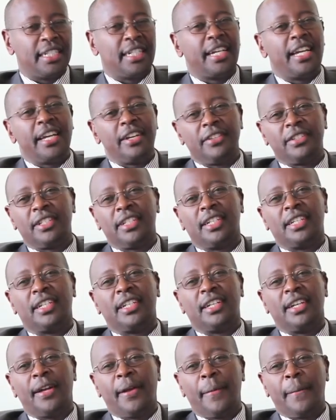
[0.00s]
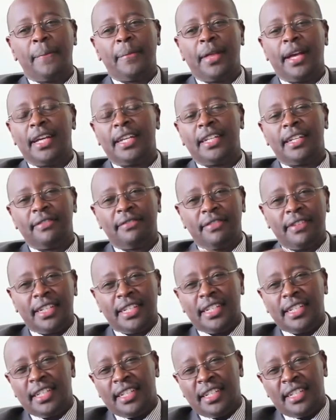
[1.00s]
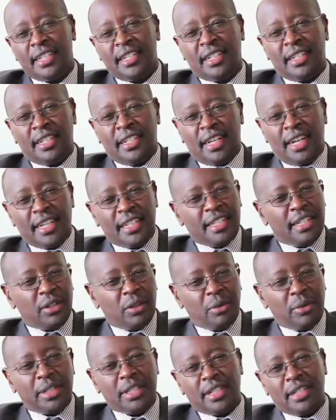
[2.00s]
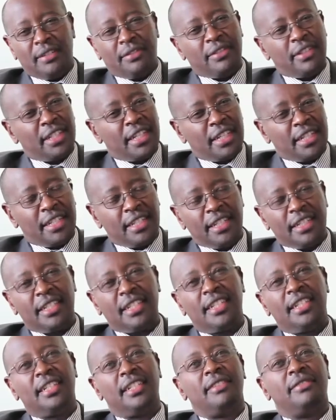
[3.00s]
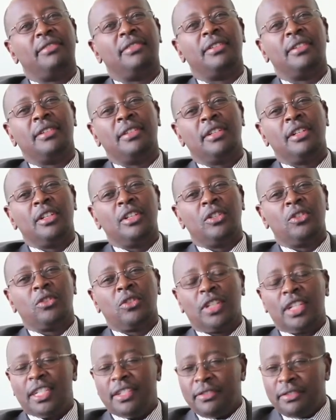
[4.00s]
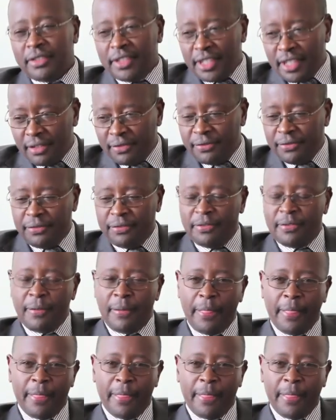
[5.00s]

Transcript: kiosk at the lowest level, at the cell level, so that even if